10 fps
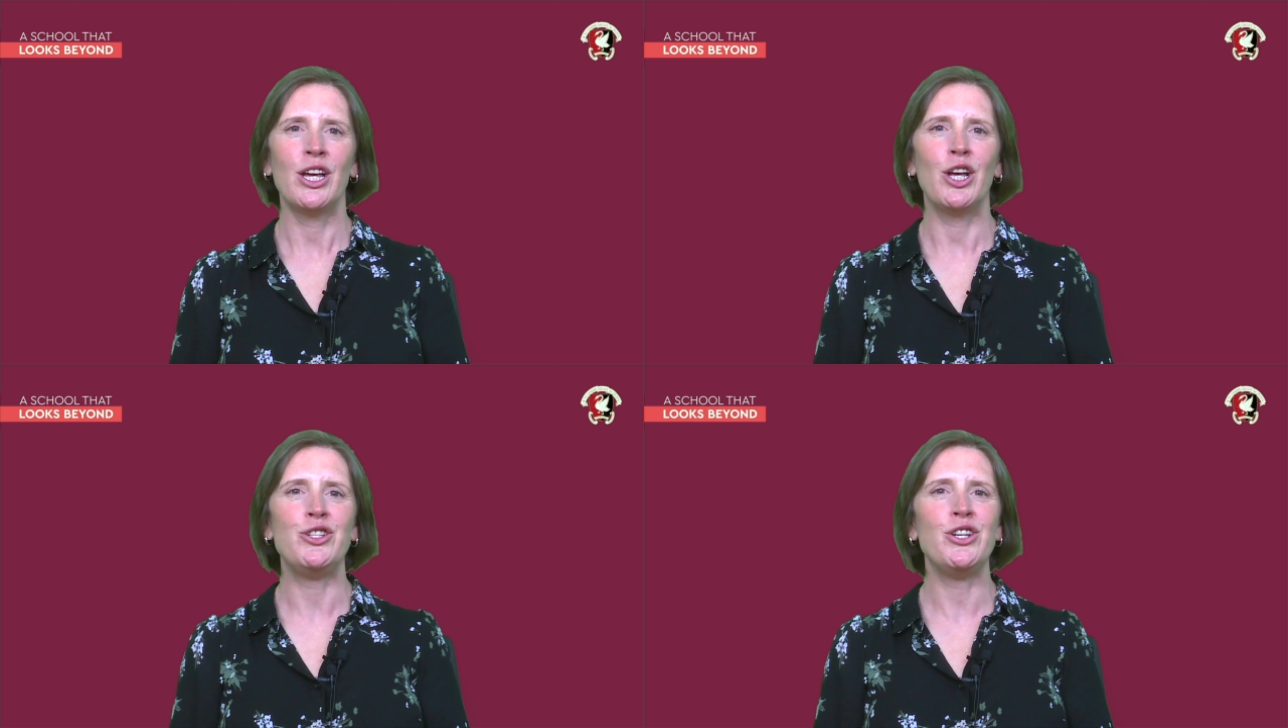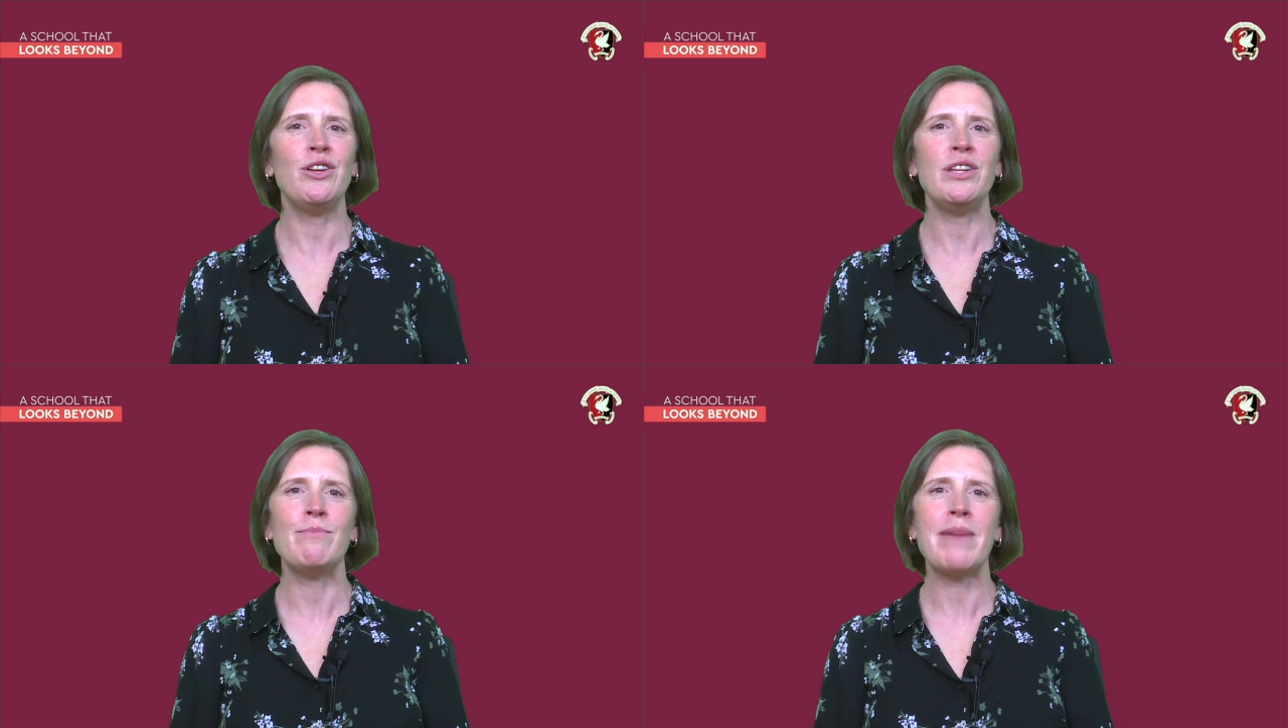a
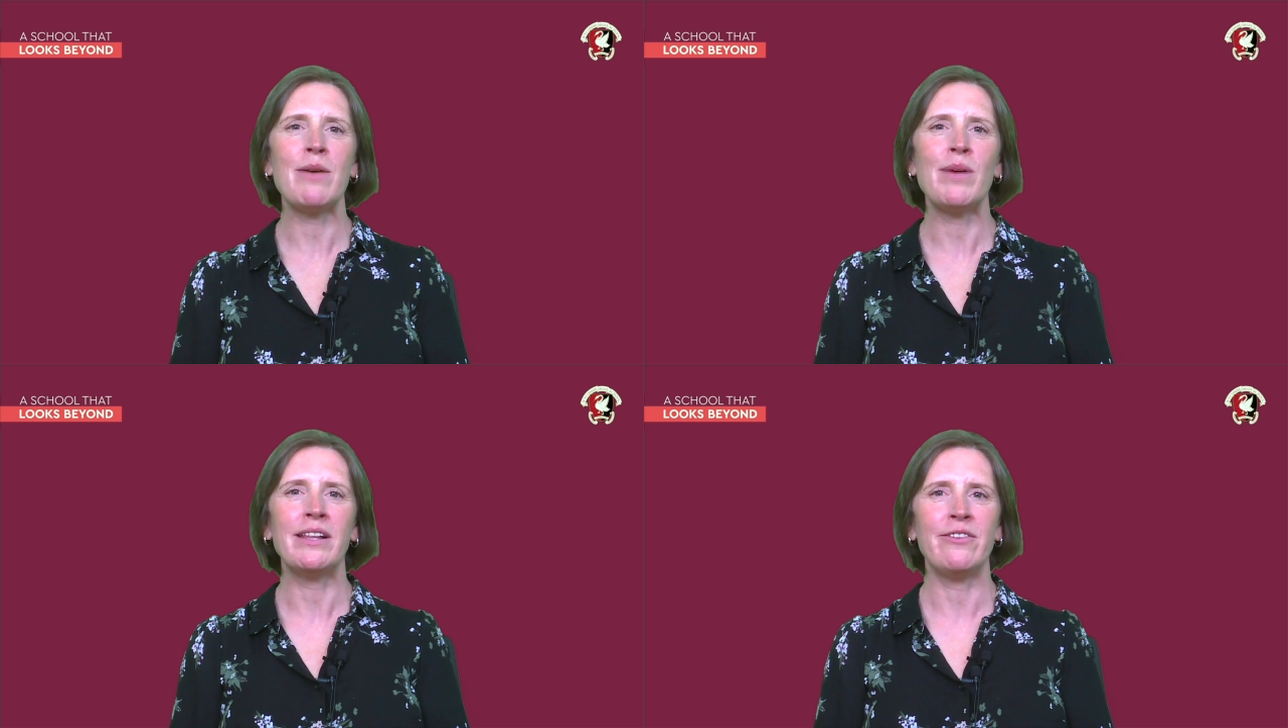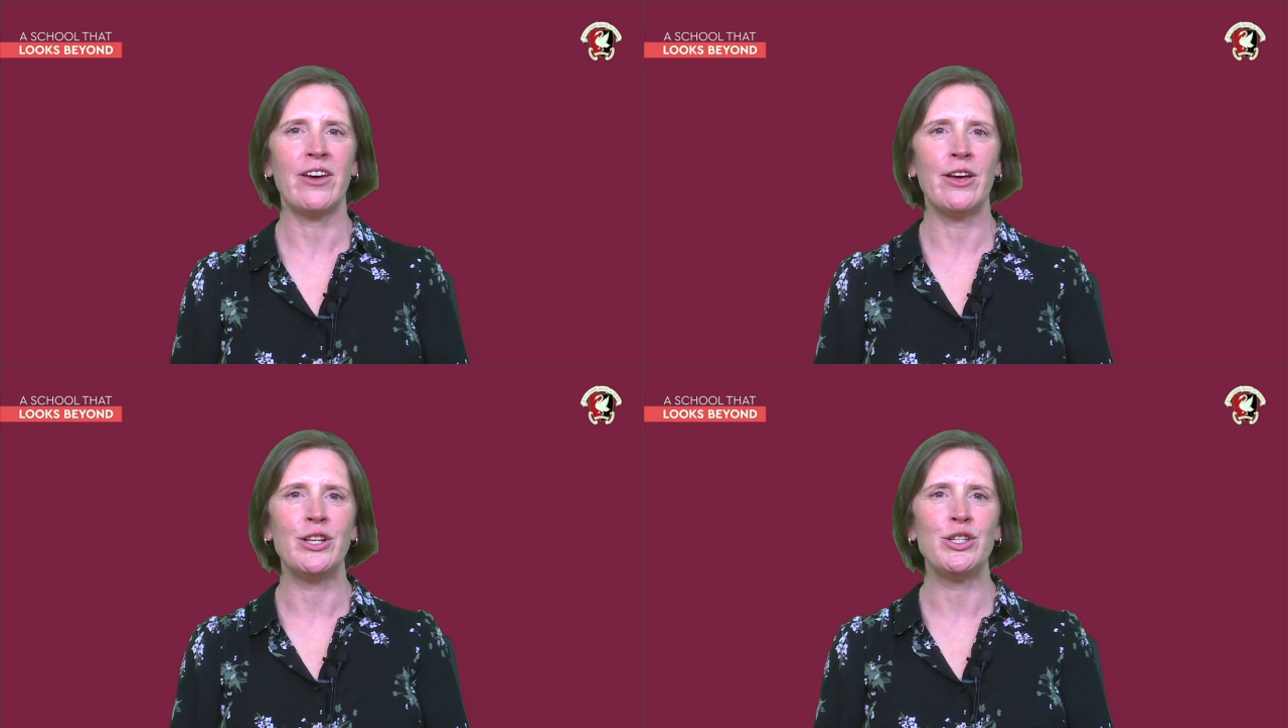tune you may well have
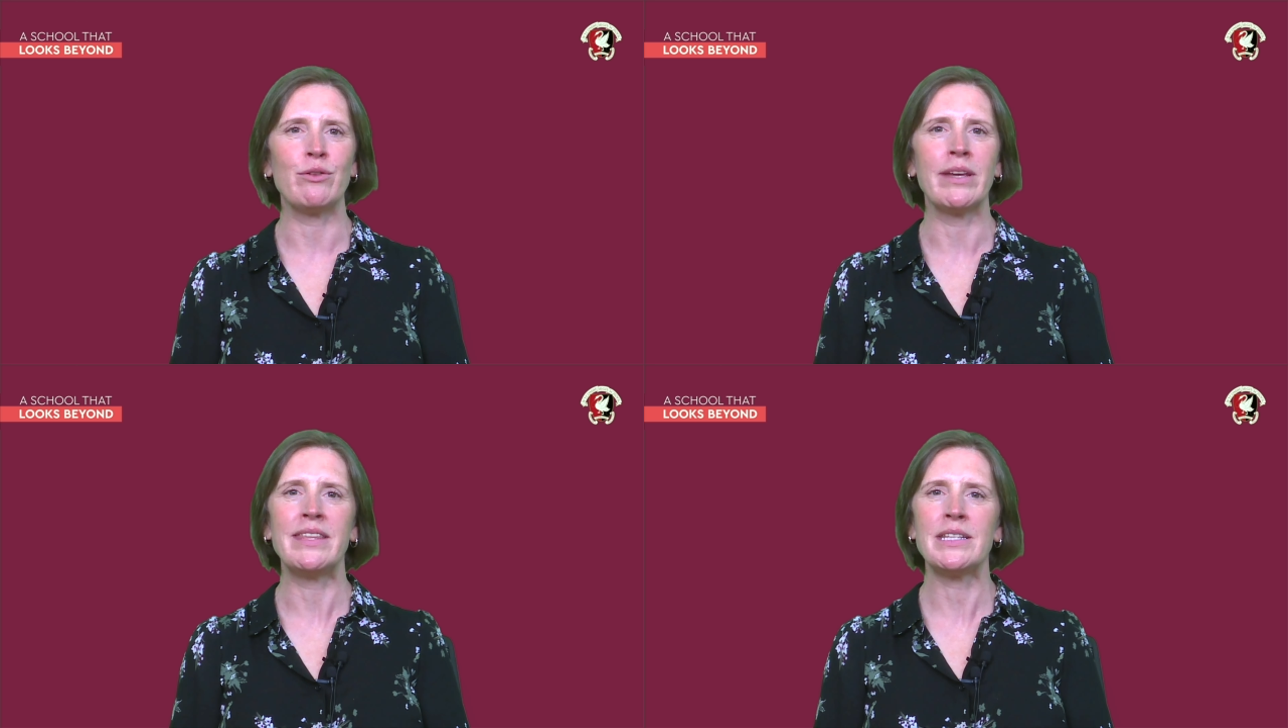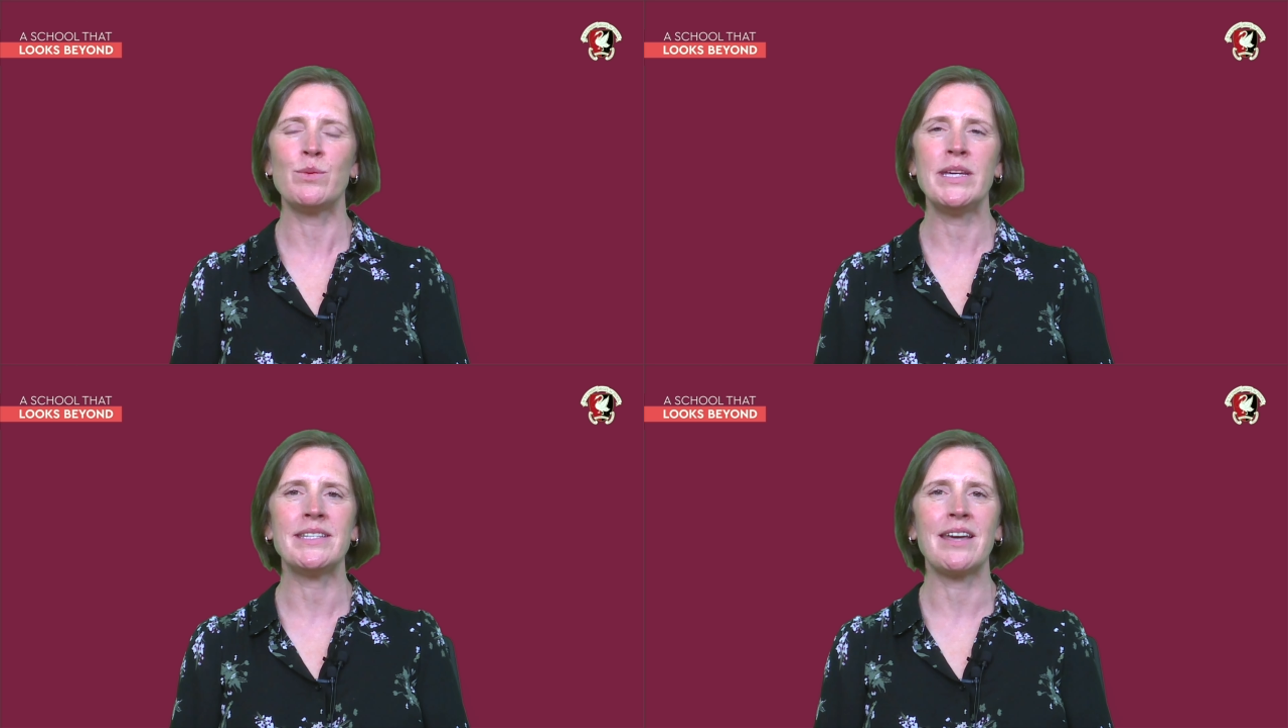heard during this
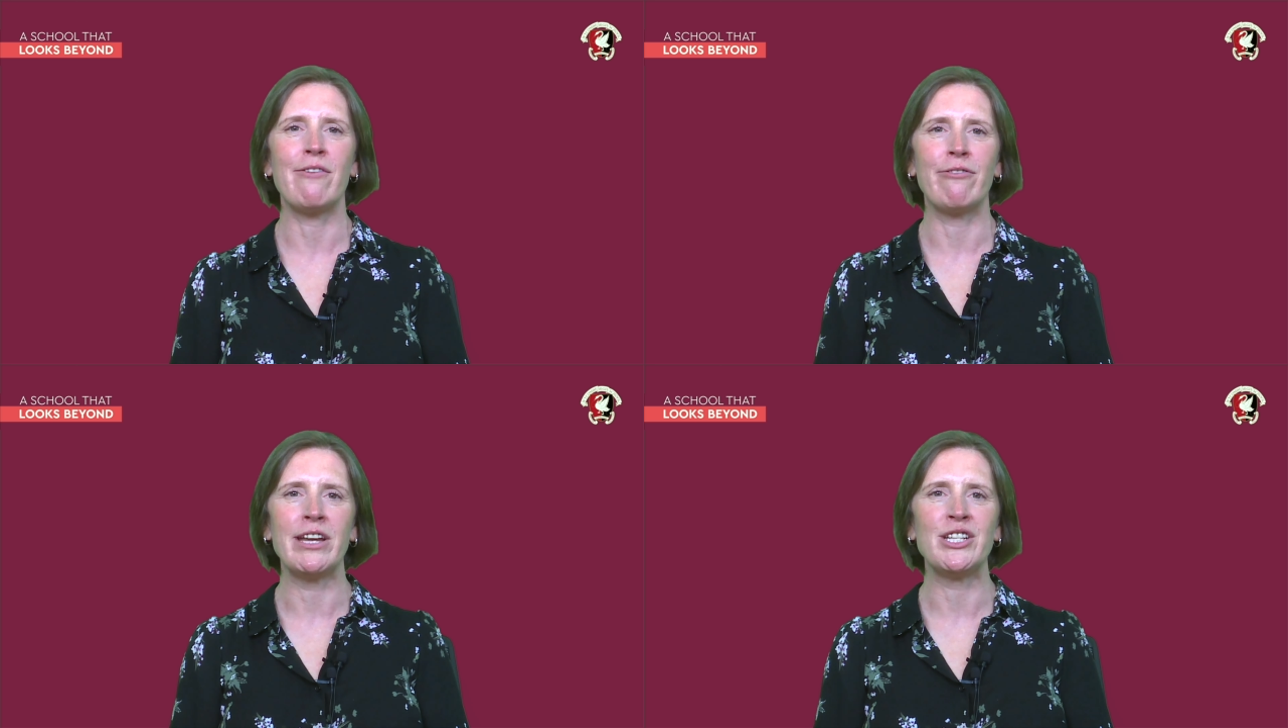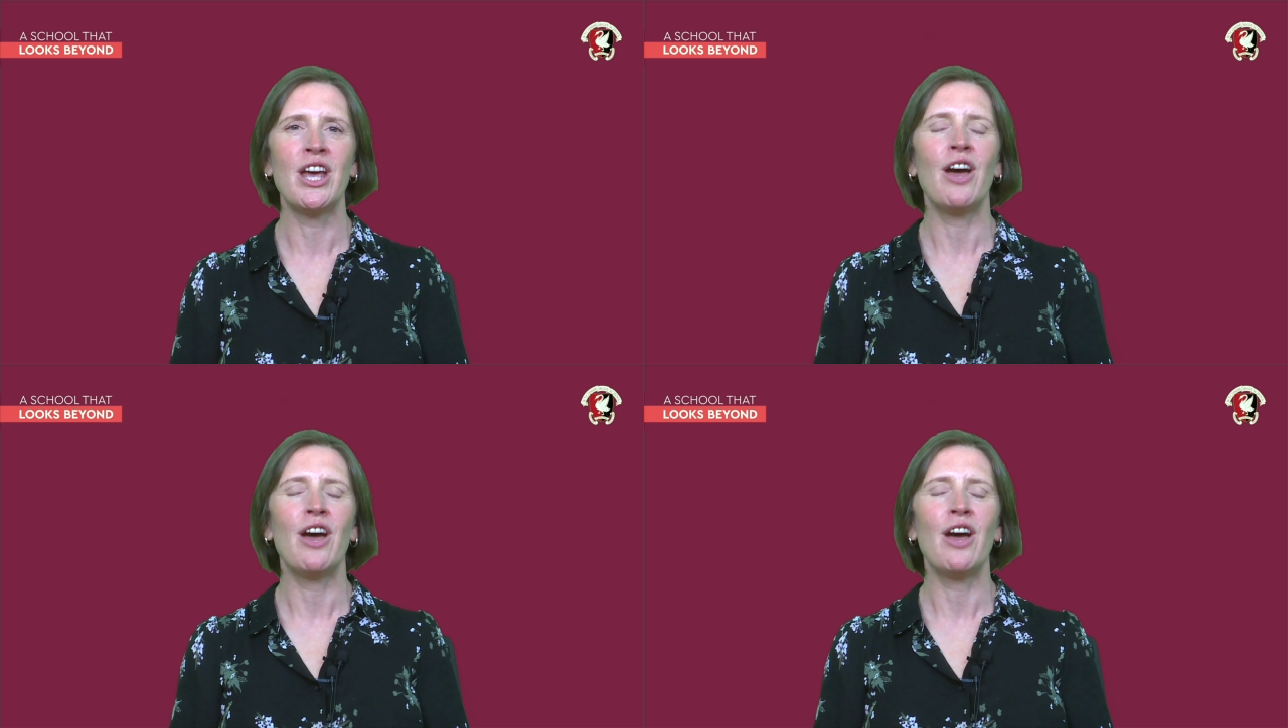week's coverage